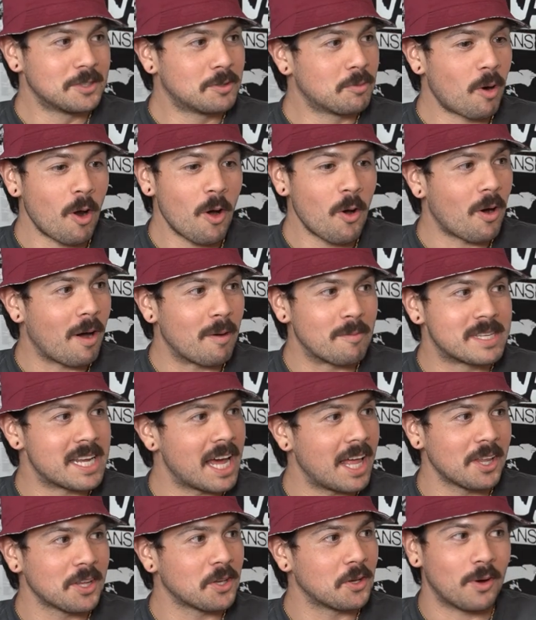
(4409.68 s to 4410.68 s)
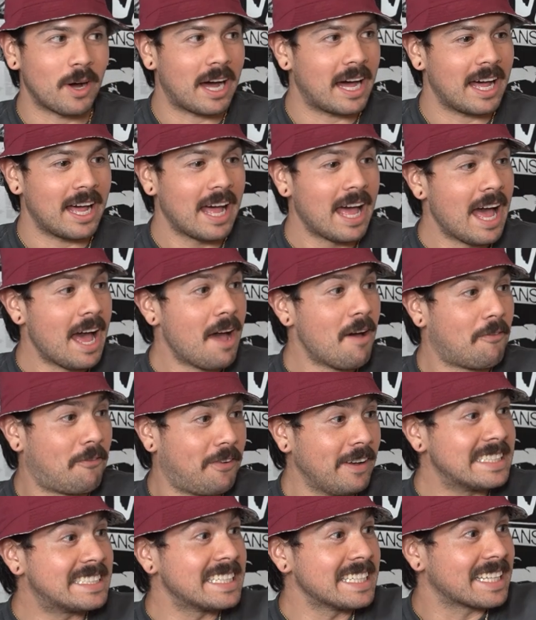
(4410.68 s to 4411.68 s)
bro. I'm telling you,
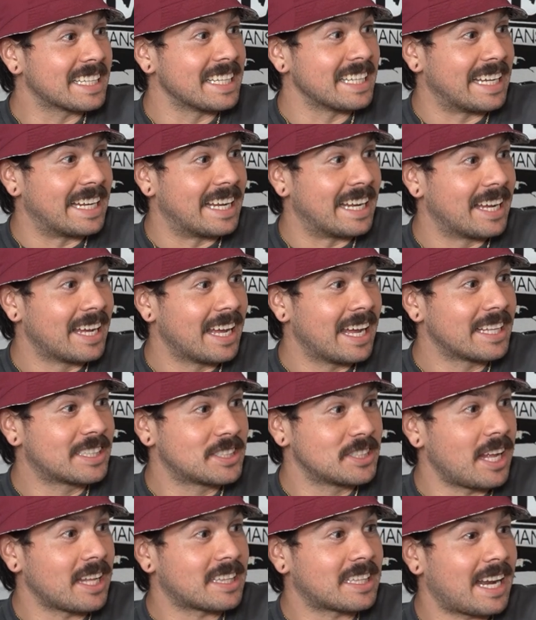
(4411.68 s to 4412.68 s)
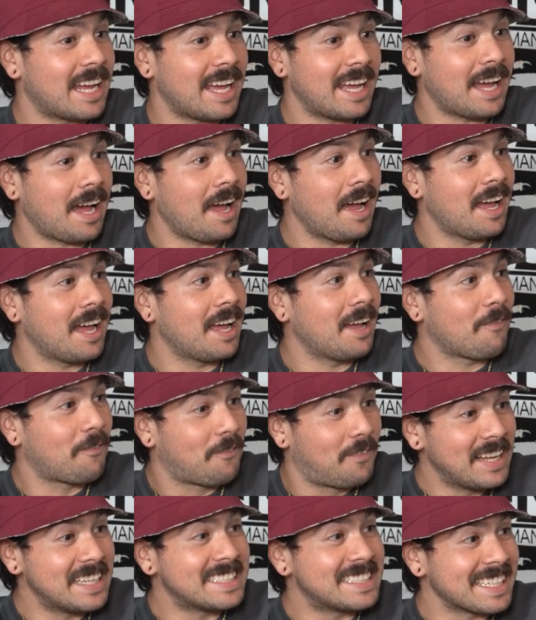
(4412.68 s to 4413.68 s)
physically, it's not that.
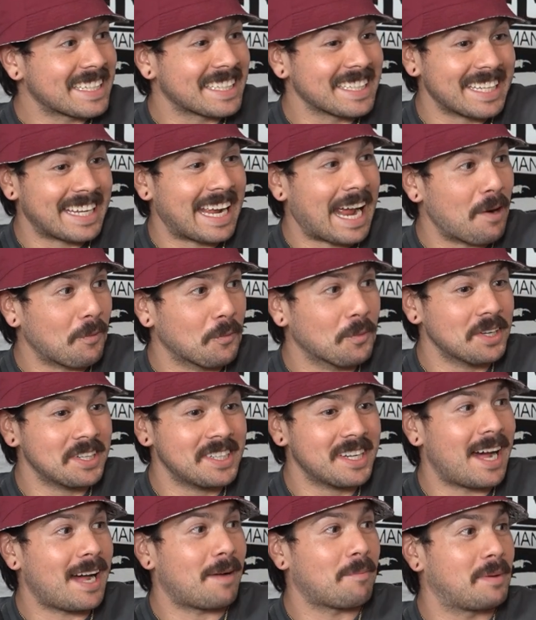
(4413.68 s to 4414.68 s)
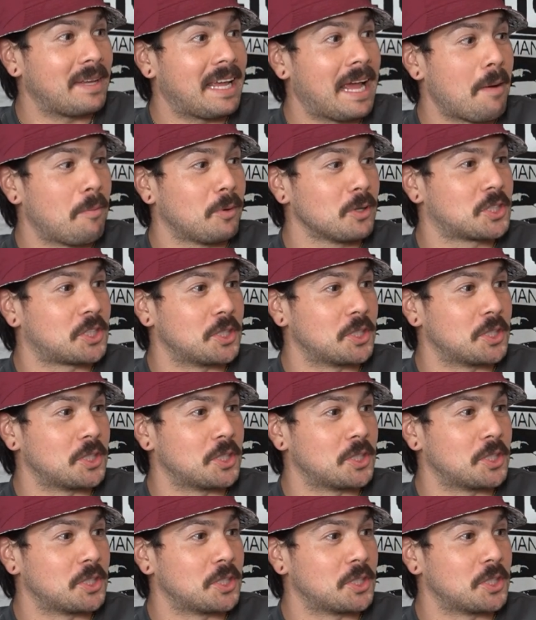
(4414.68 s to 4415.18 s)
Physically, I would not be able